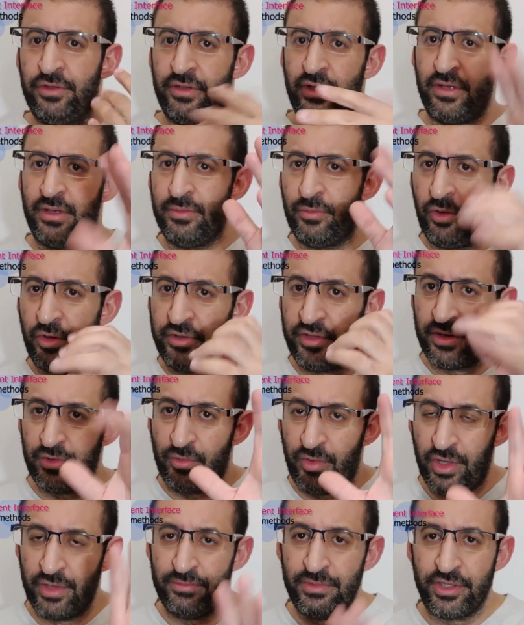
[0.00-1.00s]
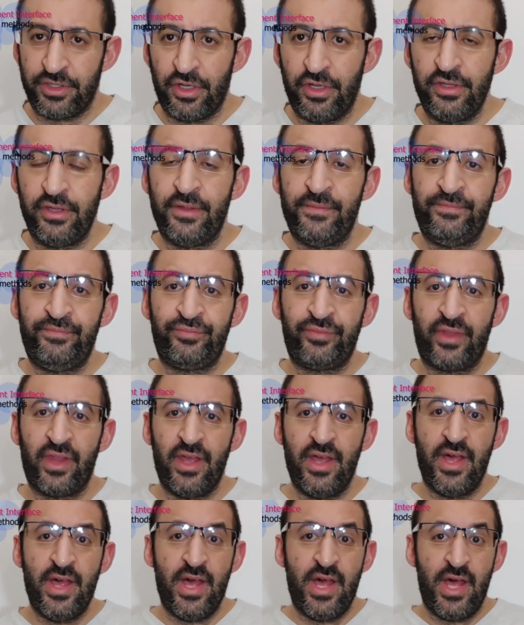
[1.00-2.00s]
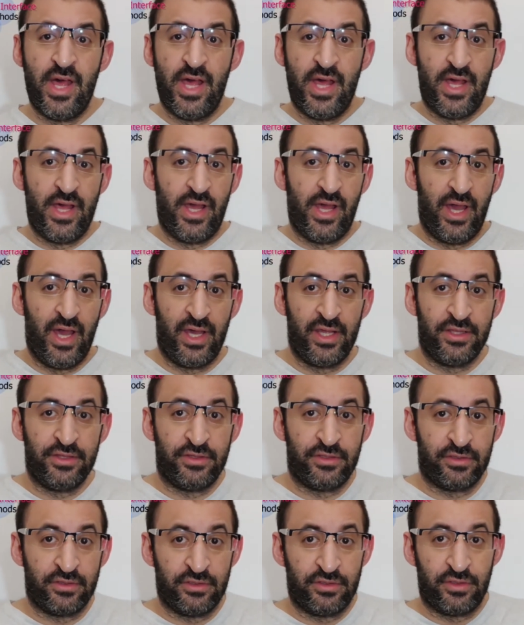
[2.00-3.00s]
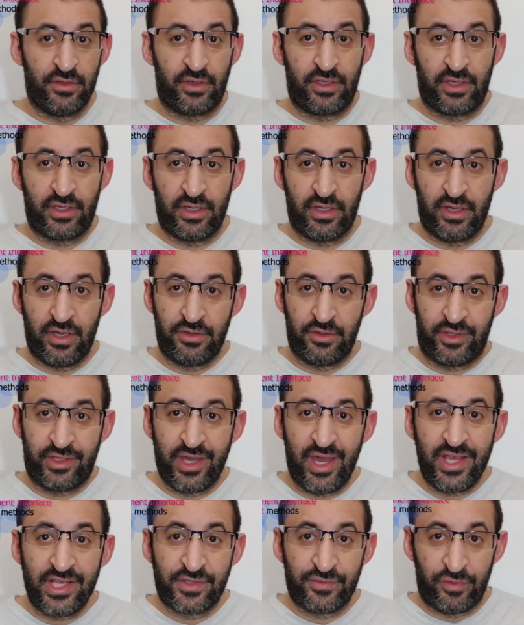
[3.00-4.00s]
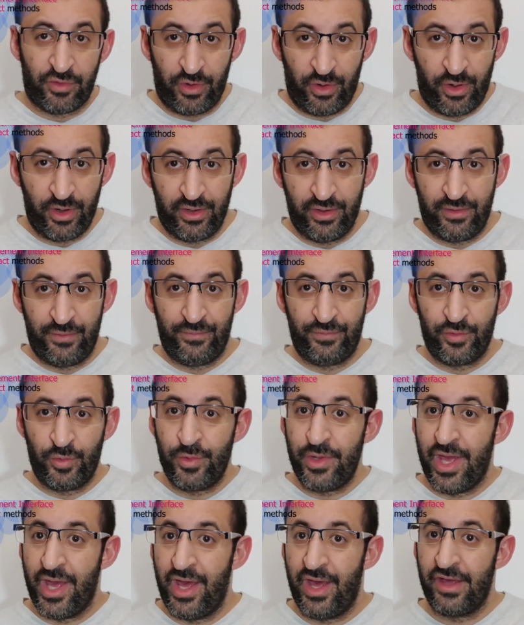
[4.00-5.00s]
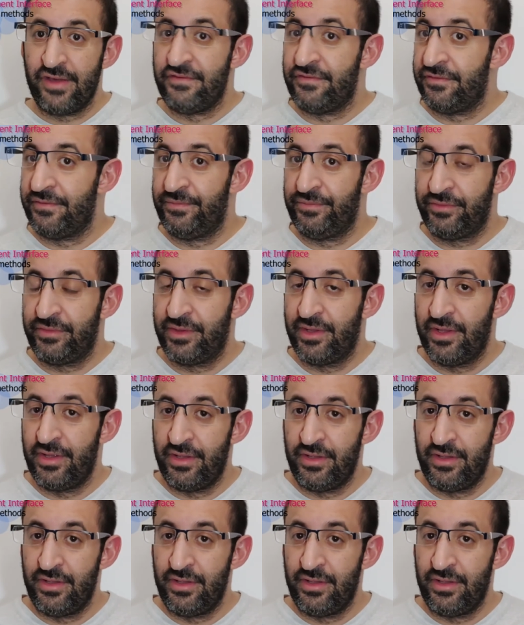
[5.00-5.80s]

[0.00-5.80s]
means more than one method. And the case 4, we can